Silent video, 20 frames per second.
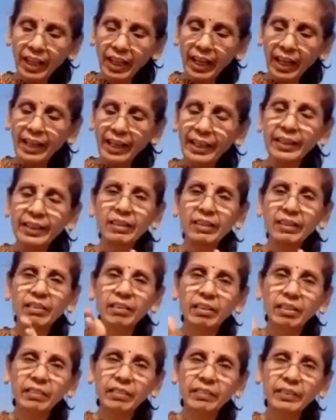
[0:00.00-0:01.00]
and
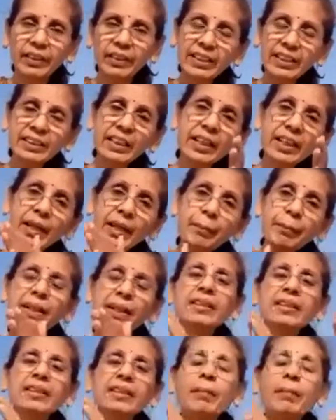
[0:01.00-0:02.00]
there is a
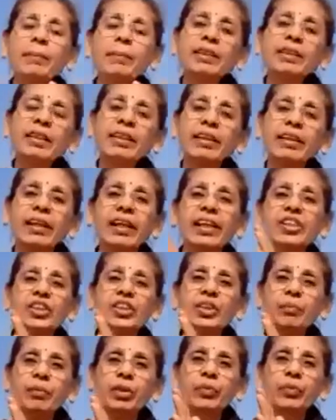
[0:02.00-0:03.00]
Nimitic
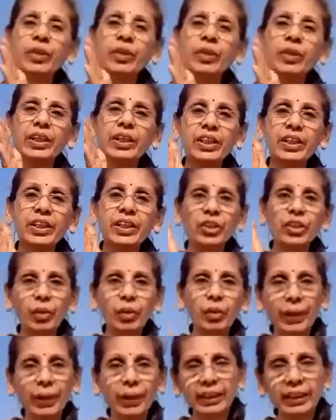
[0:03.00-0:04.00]
relation between your
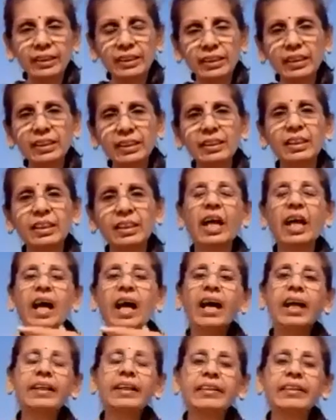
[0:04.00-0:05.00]
practices
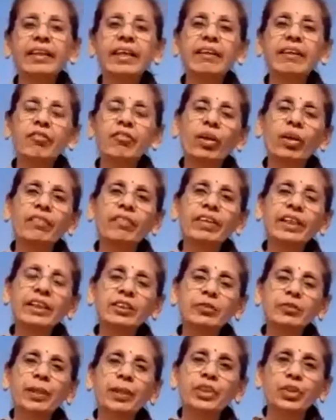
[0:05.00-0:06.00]
and evolving
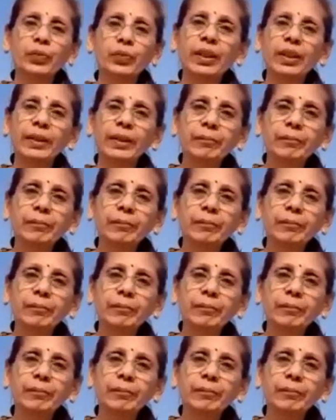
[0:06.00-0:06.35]
spiritually.